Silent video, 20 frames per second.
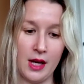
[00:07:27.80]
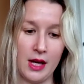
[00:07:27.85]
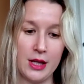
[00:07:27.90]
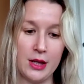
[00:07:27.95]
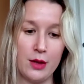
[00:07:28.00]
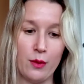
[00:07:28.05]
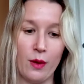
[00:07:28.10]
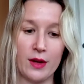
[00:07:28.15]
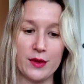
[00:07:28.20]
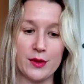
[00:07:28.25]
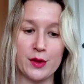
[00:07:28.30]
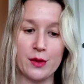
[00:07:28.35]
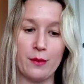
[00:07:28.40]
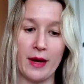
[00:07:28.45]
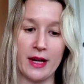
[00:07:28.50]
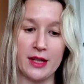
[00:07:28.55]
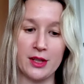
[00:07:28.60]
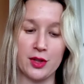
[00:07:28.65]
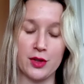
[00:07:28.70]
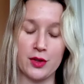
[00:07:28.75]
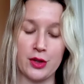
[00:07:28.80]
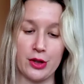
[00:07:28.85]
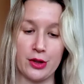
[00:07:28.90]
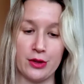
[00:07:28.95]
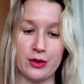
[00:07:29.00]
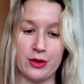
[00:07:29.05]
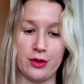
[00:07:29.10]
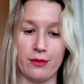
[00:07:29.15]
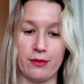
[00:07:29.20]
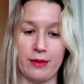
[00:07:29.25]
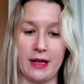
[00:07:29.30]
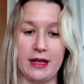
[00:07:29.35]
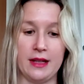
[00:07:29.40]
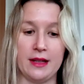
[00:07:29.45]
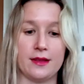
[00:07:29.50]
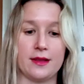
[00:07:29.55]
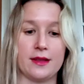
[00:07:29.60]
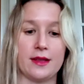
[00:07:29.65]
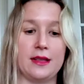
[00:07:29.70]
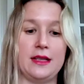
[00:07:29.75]
You also might just turn to
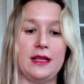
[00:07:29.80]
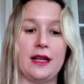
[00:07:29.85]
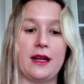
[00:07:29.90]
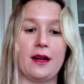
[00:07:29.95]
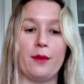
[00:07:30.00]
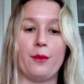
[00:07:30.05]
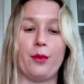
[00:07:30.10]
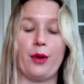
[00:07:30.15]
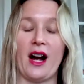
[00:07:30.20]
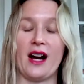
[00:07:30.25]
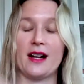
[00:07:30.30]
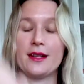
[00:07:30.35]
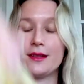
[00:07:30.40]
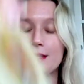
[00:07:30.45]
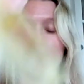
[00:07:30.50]
readings to decompress.